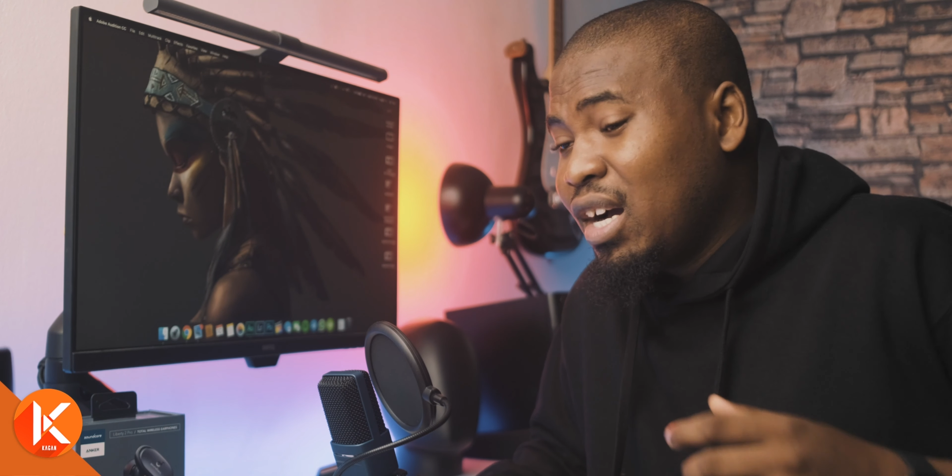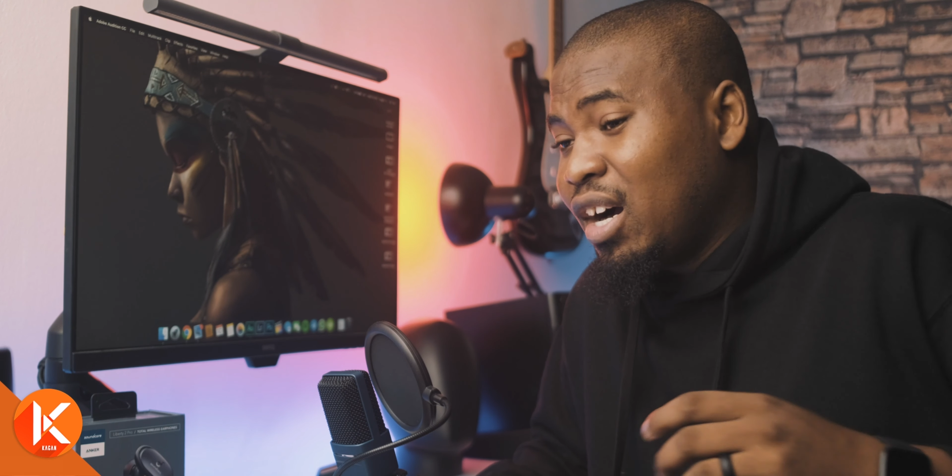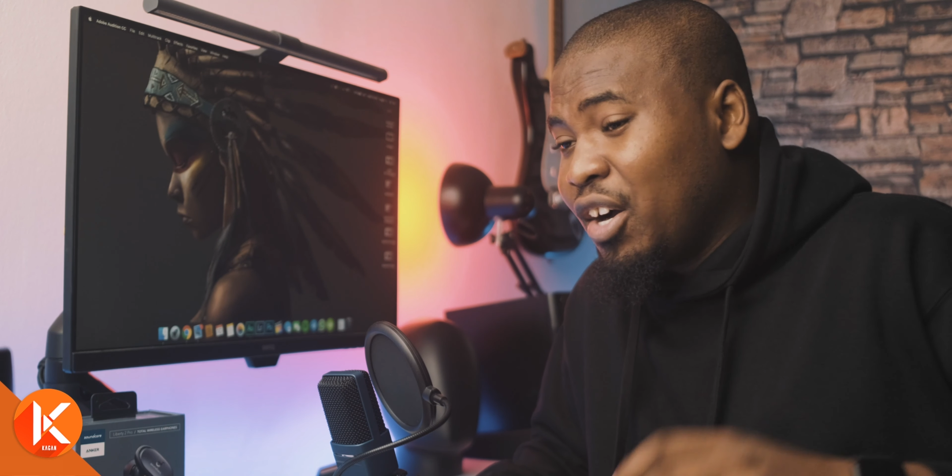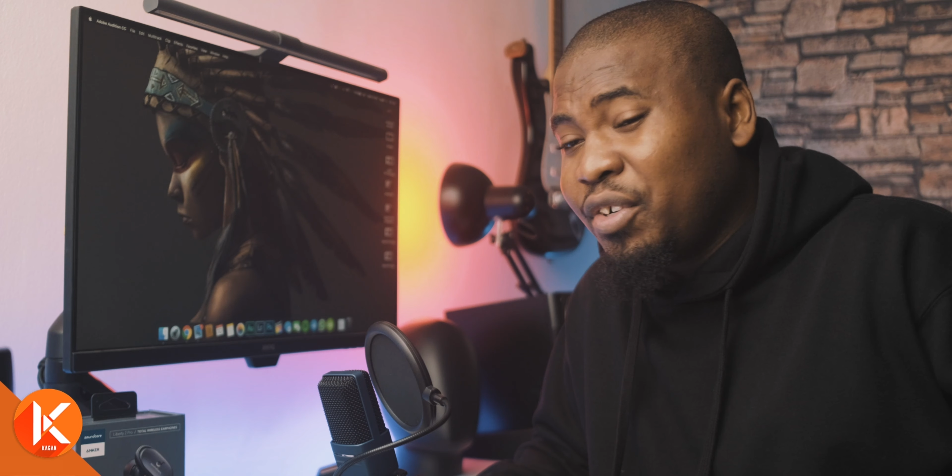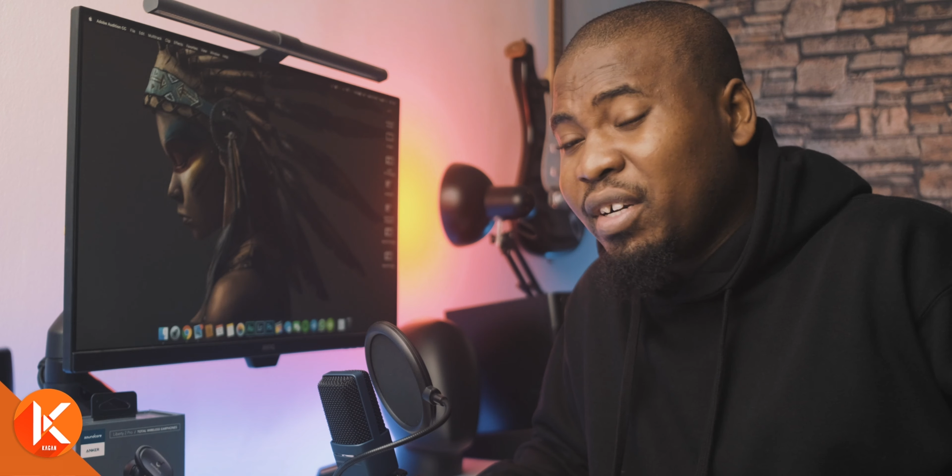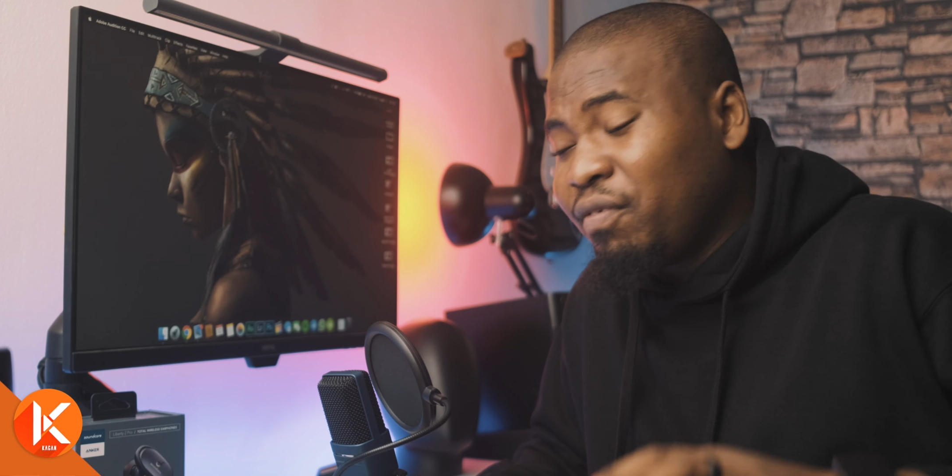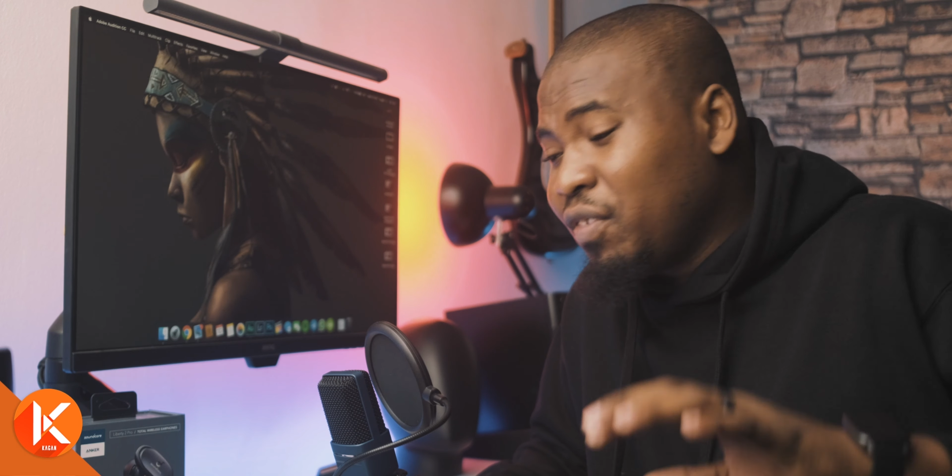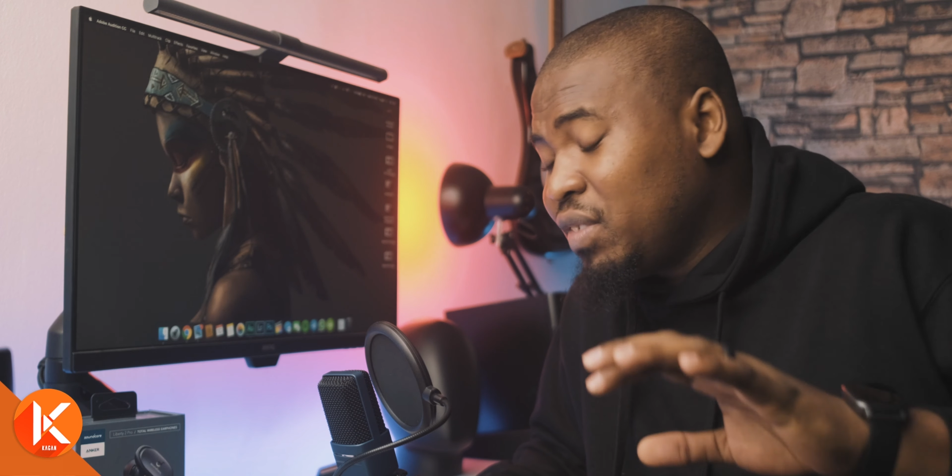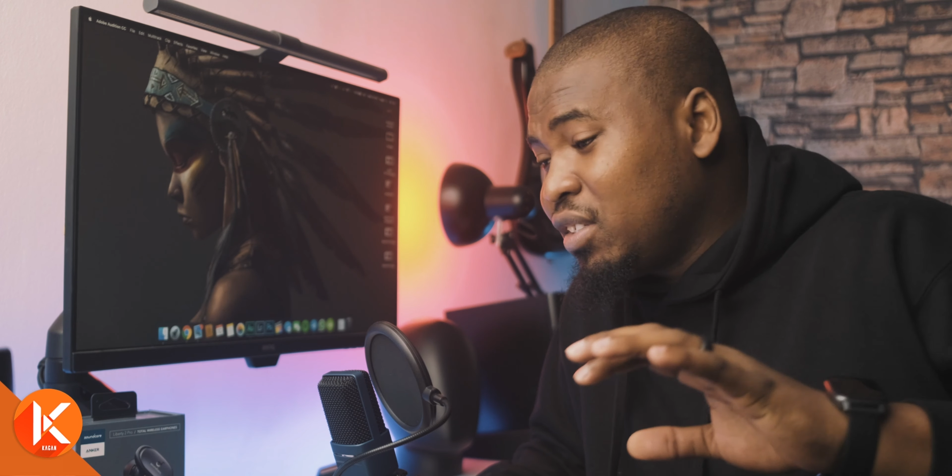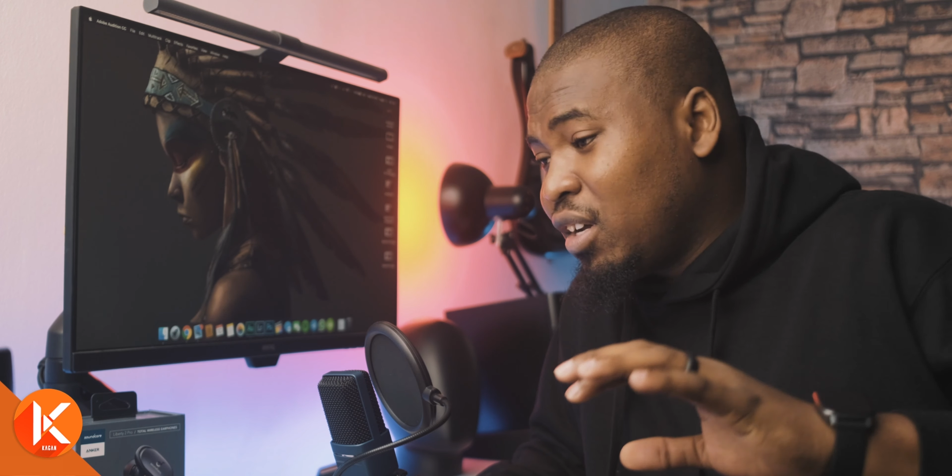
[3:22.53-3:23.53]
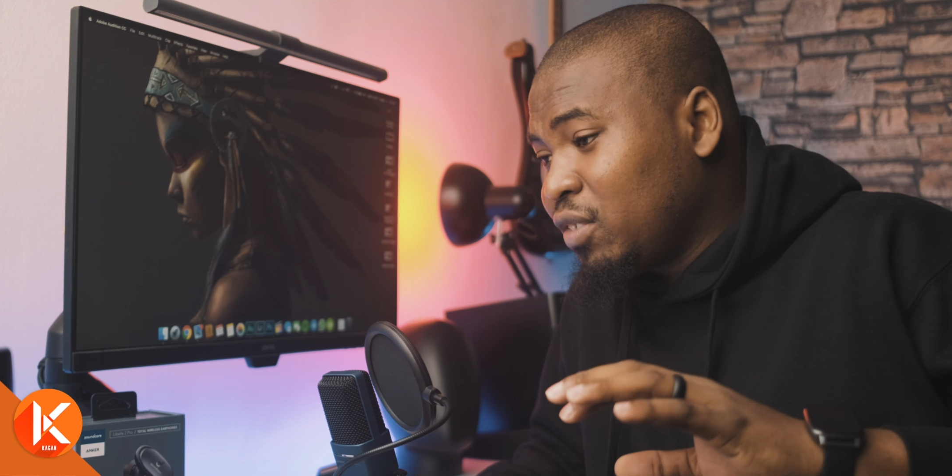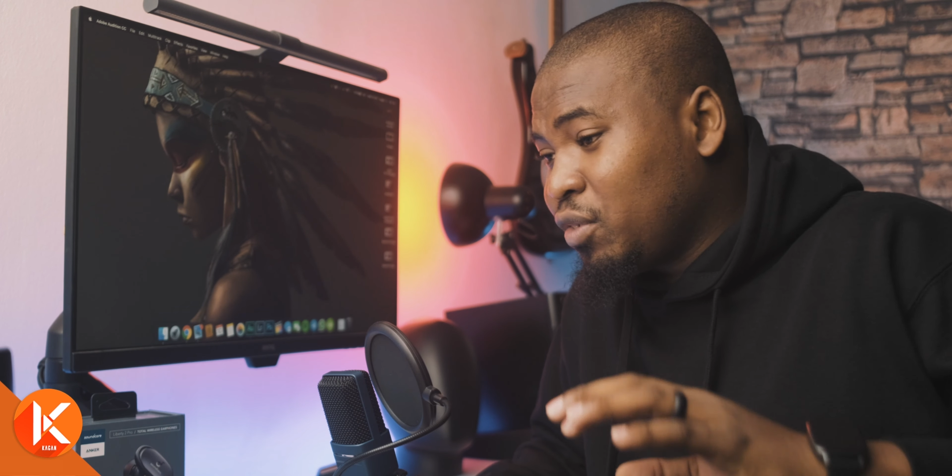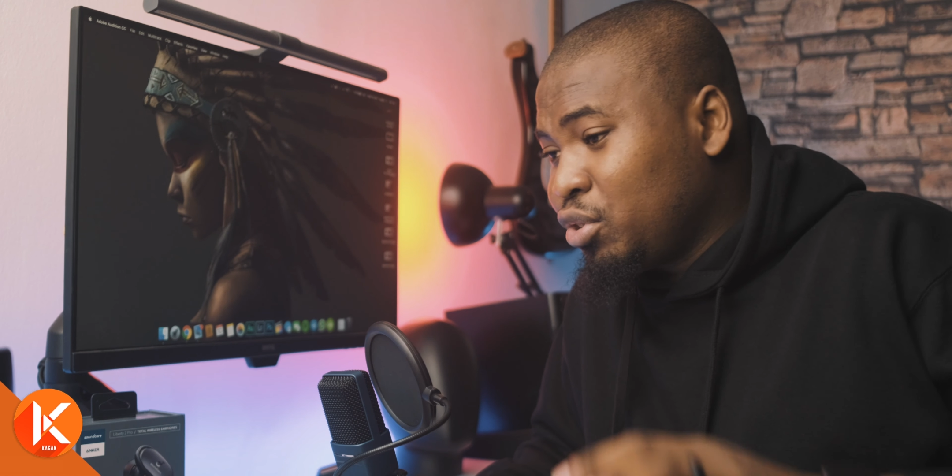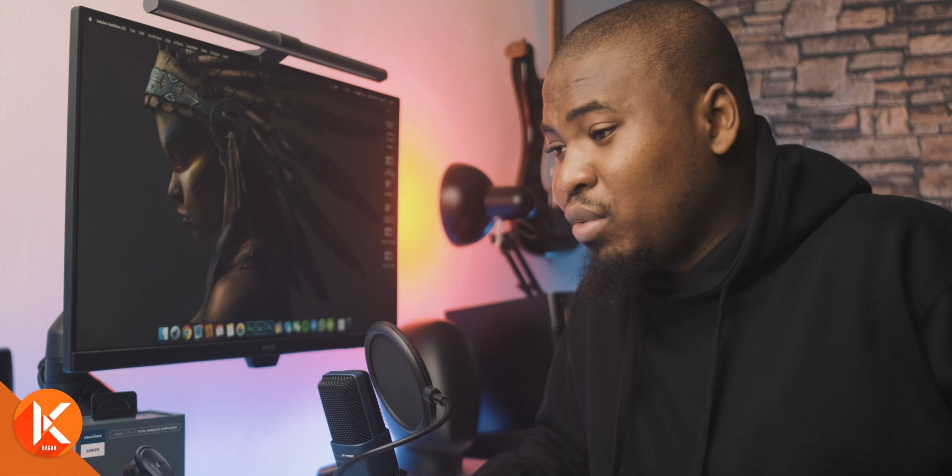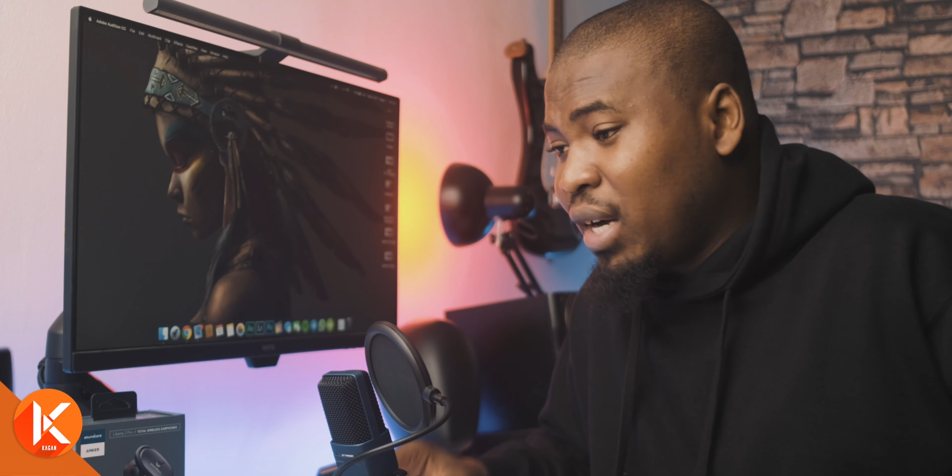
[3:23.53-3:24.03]
$150
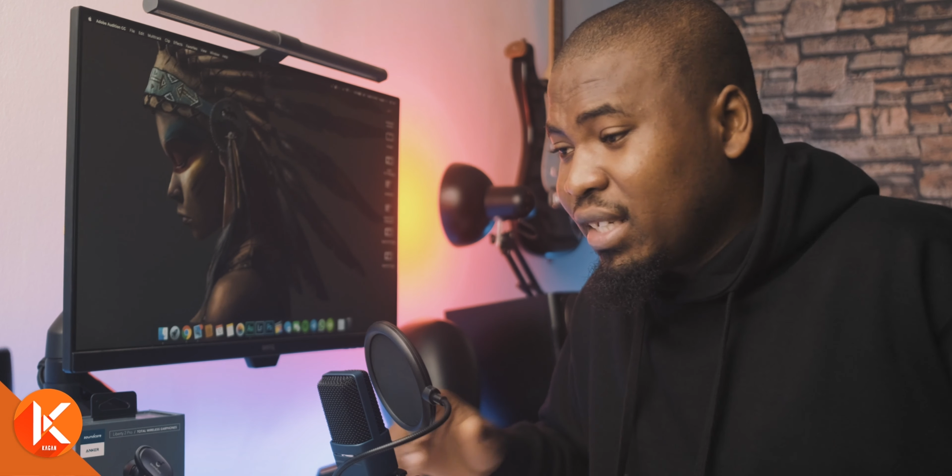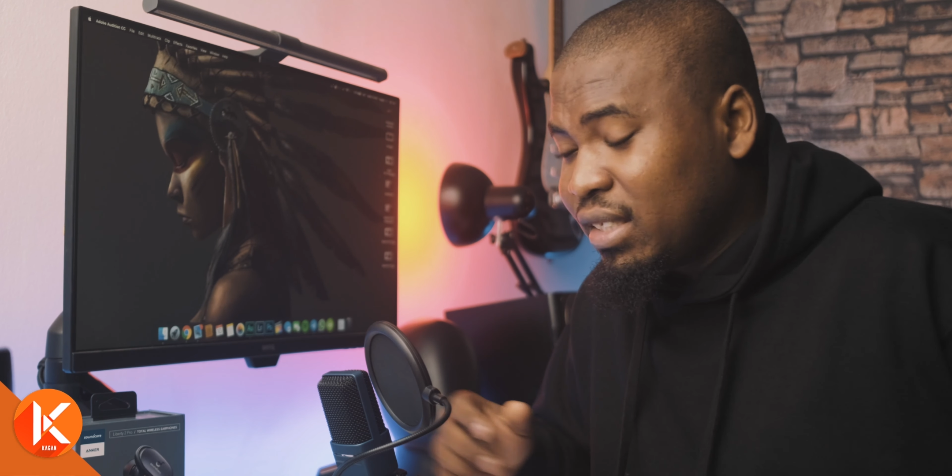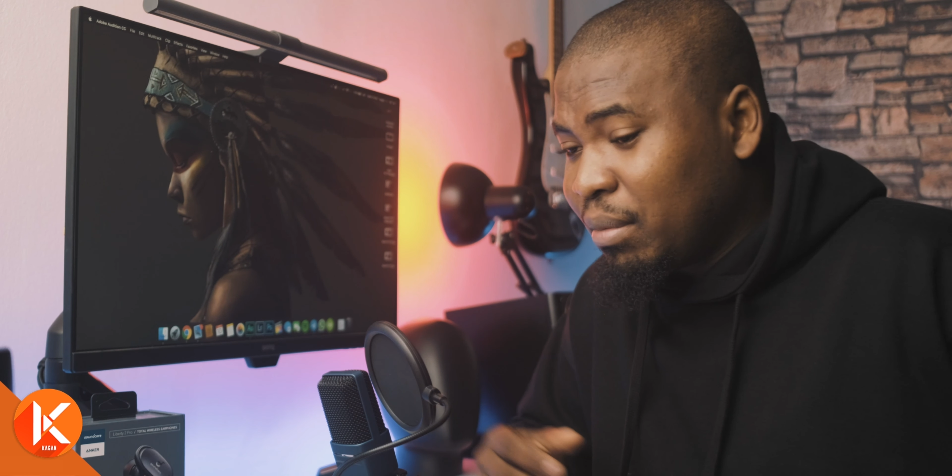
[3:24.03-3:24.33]
for true wireless